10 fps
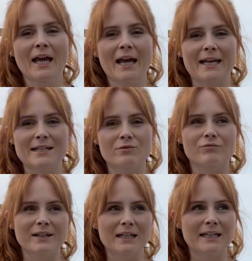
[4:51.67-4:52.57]
It's
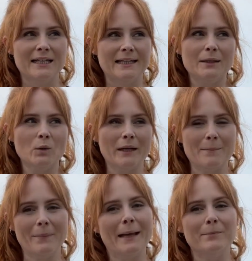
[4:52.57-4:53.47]
really
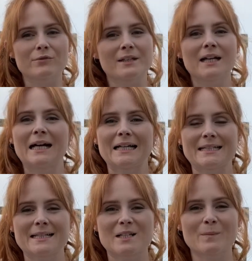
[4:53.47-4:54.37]
quite peppery
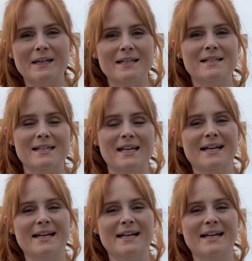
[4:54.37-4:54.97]
and spicy,